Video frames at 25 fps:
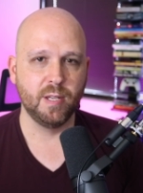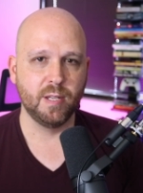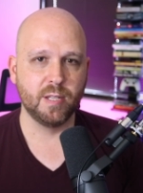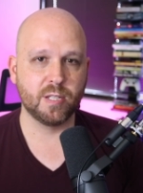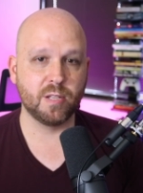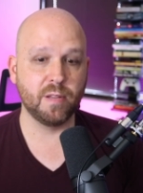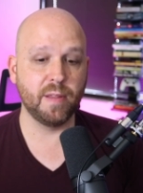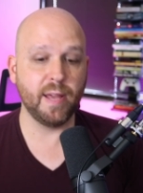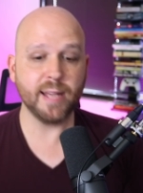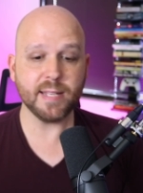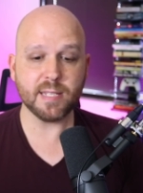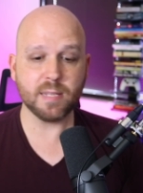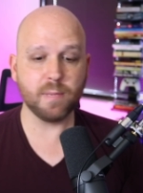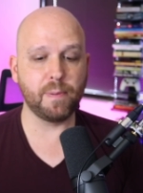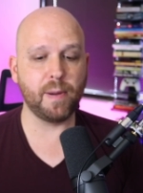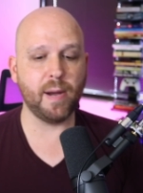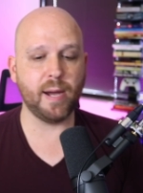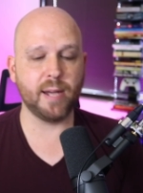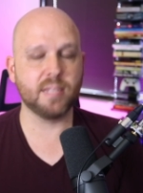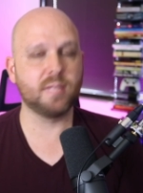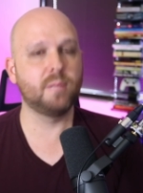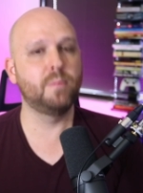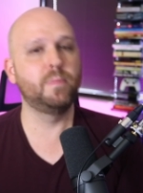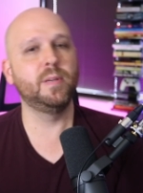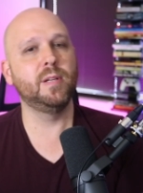So that's a
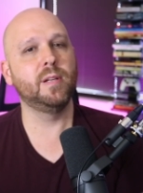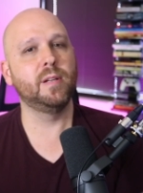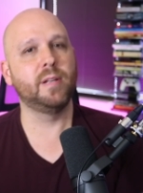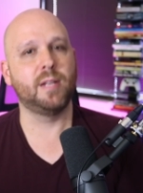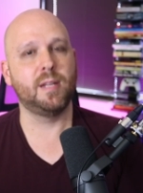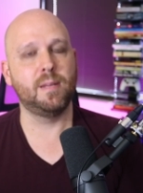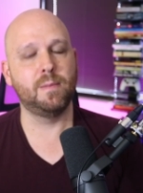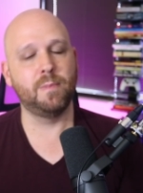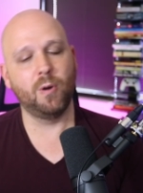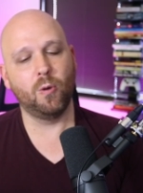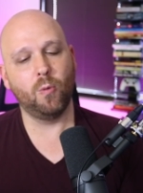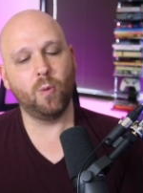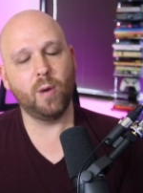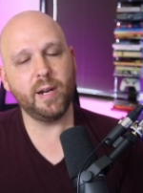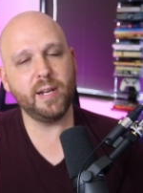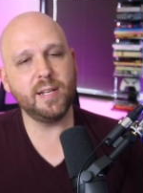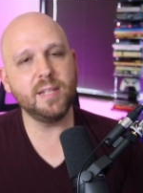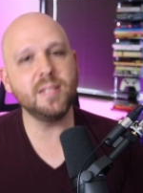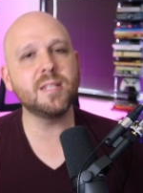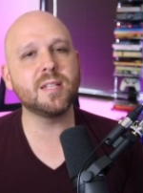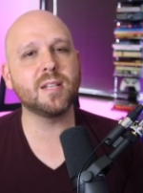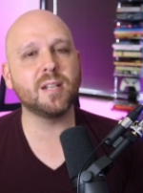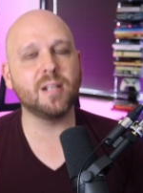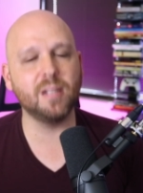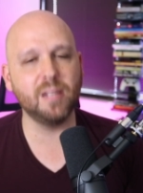possibility. But what
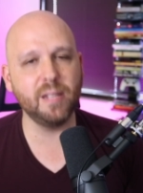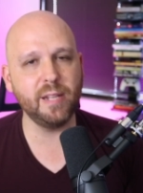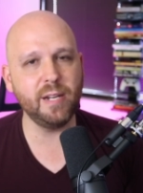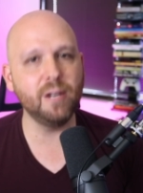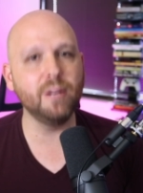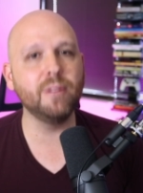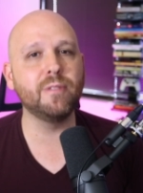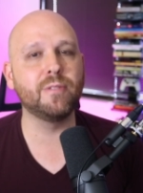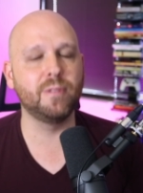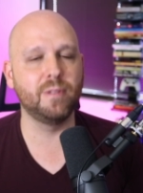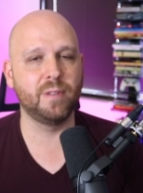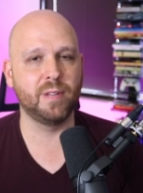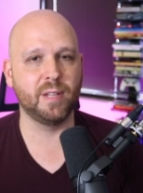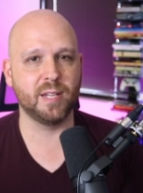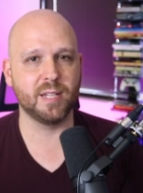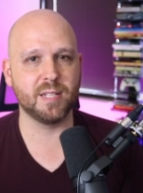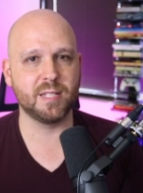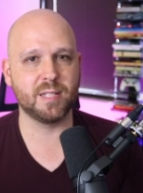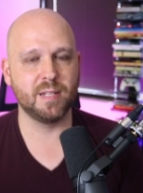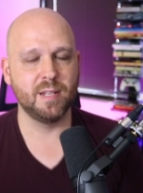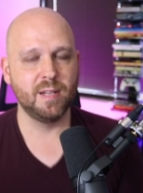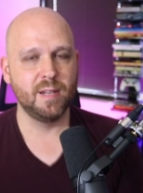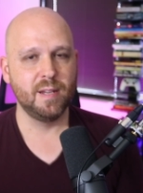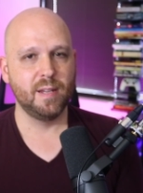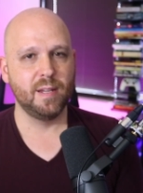is clear through
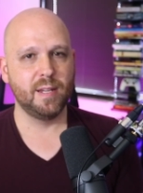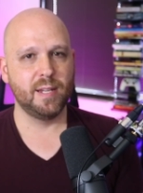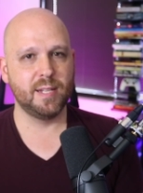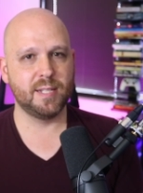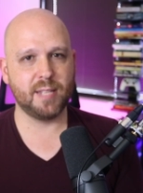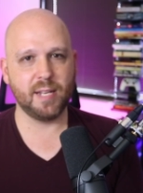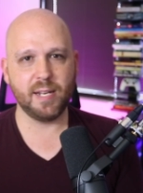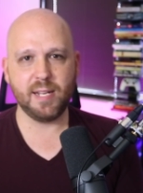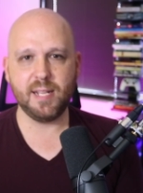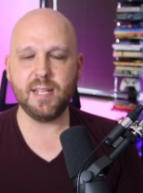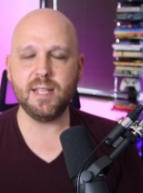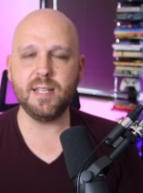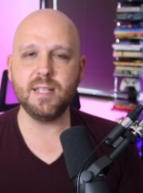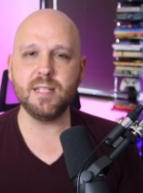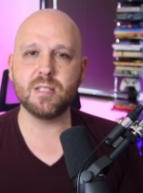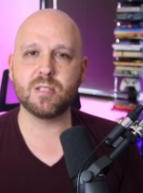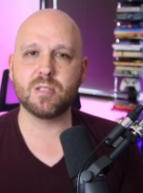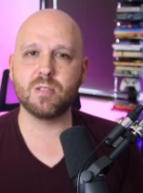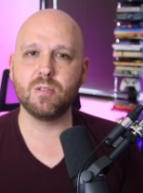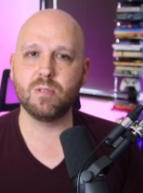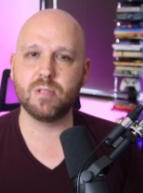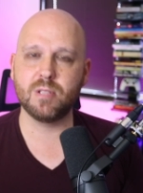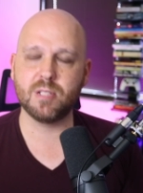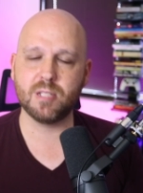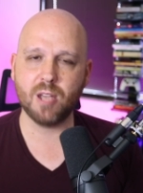this is that
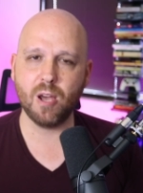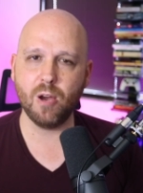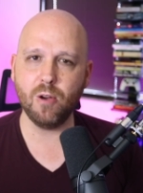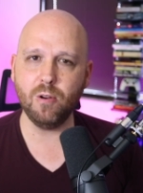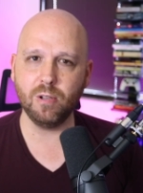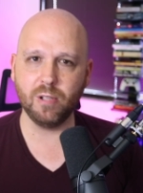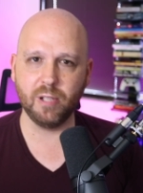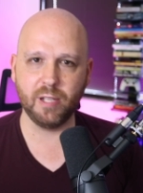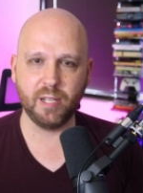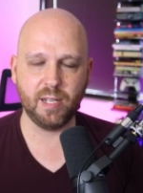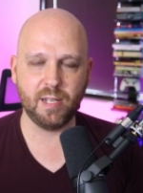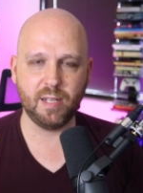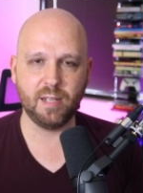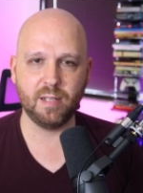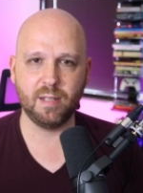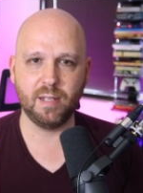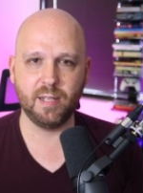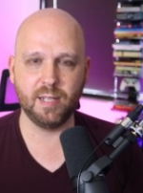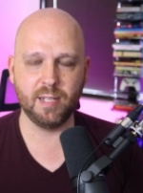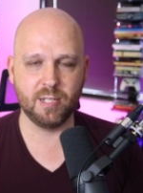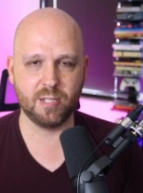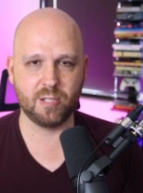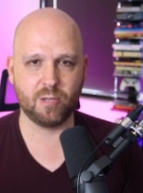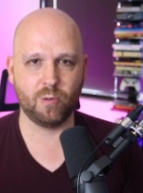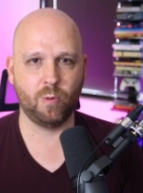he's totally
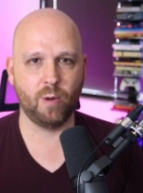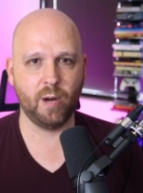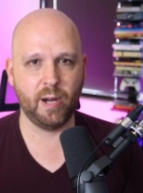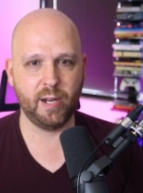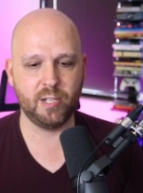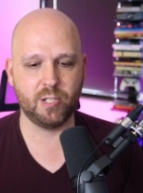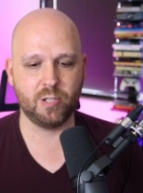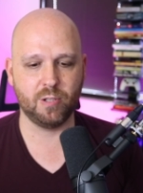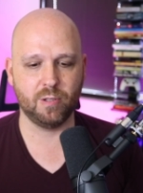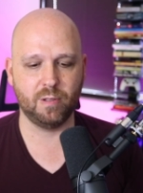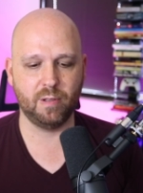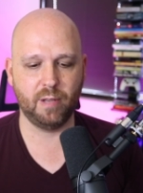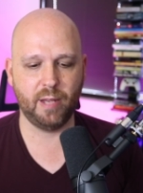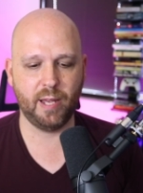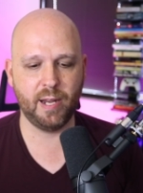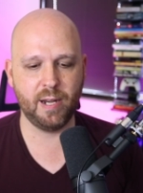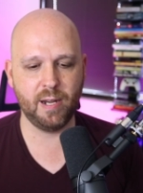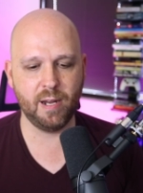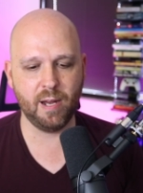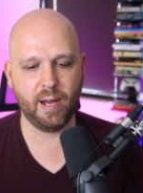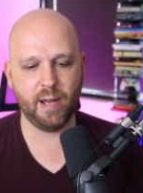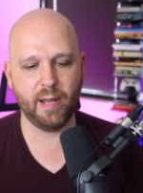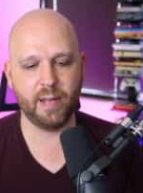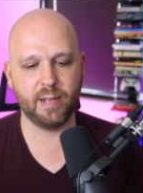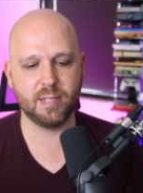into Rachel and
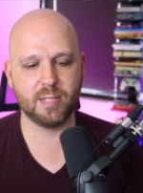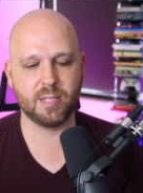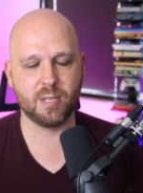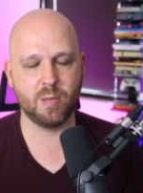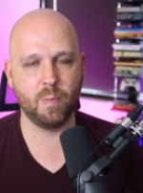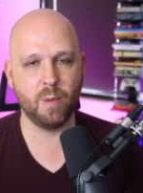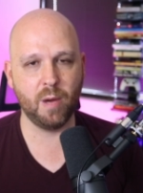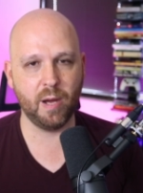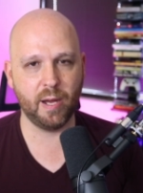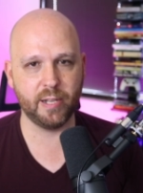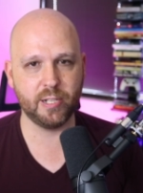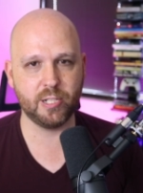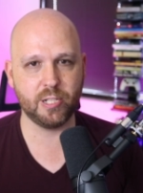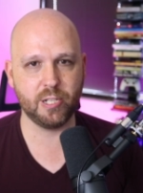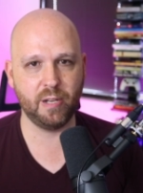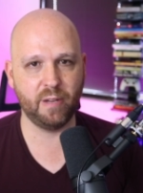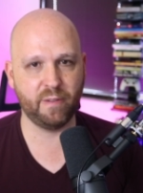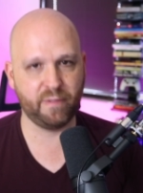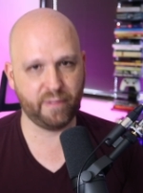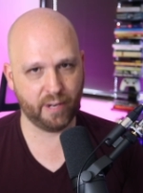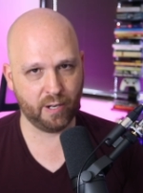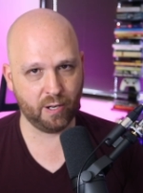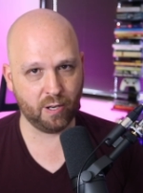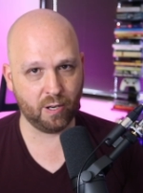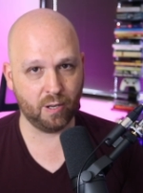not so much,
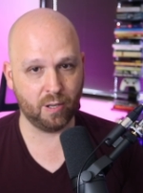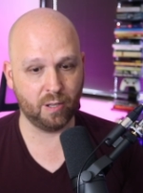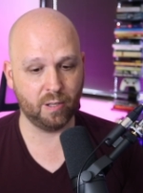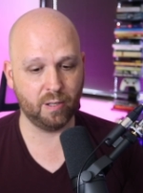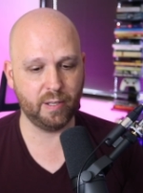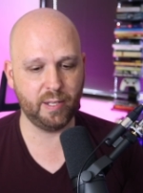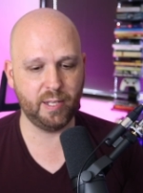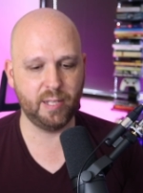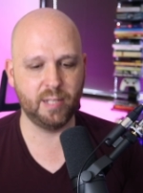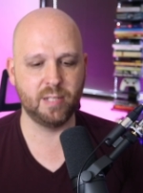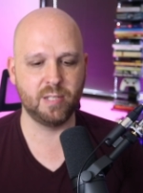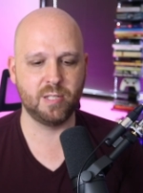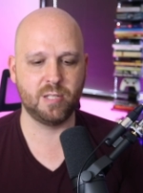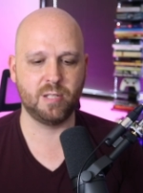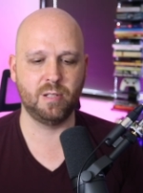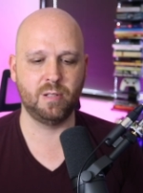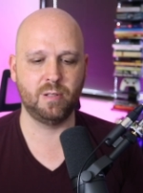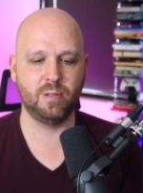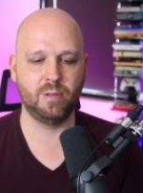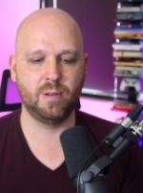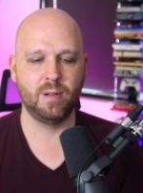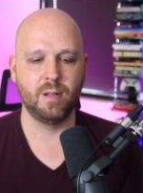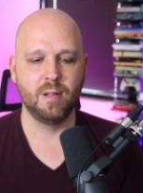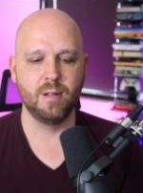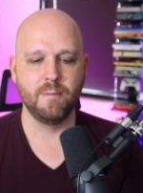if at all,
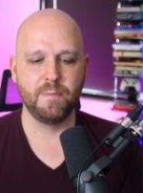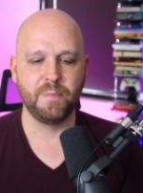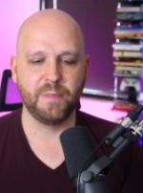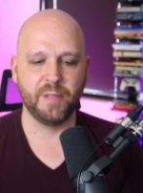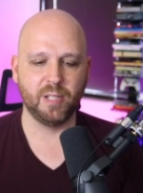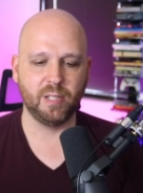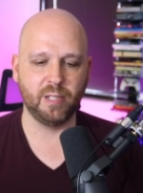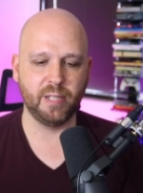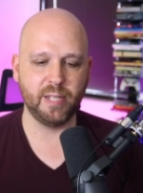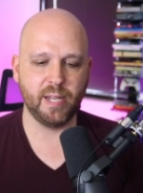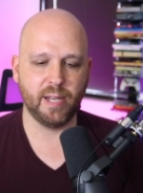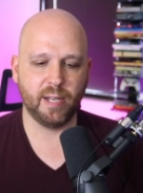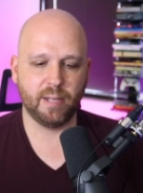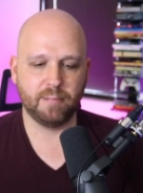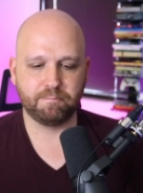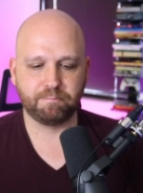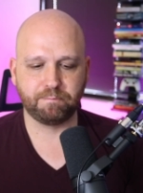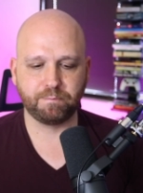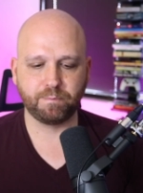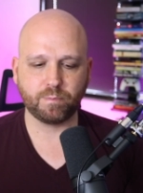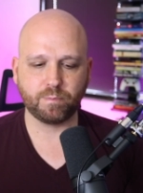into Leah.